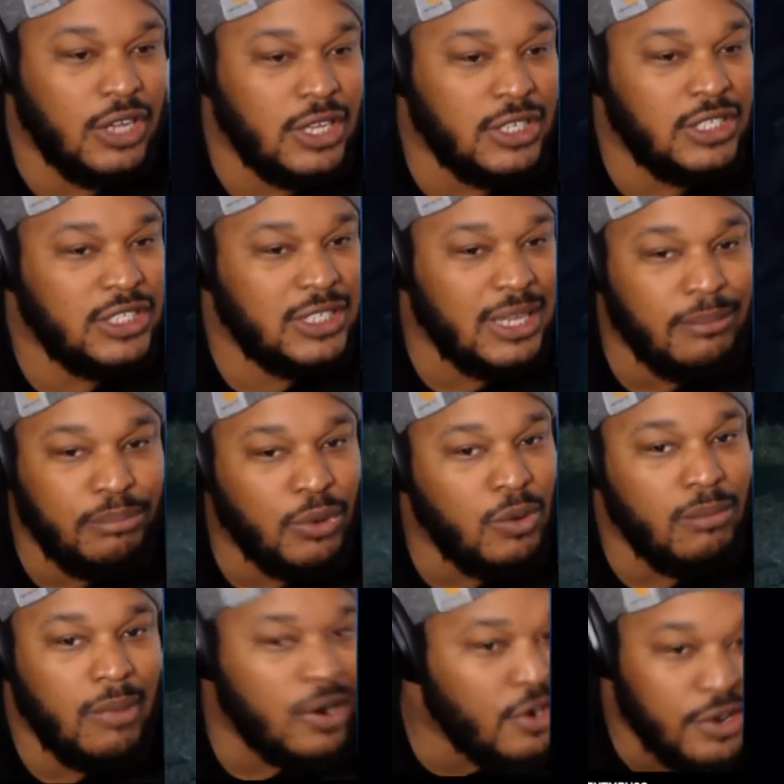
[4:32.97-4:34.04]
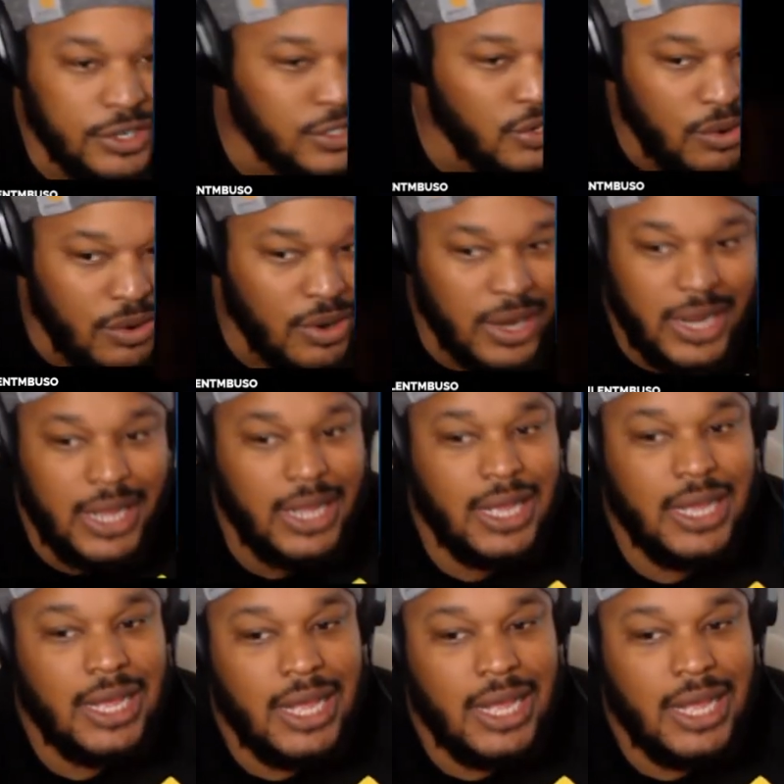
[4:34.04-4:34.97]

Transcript: simple murder story. Yeah.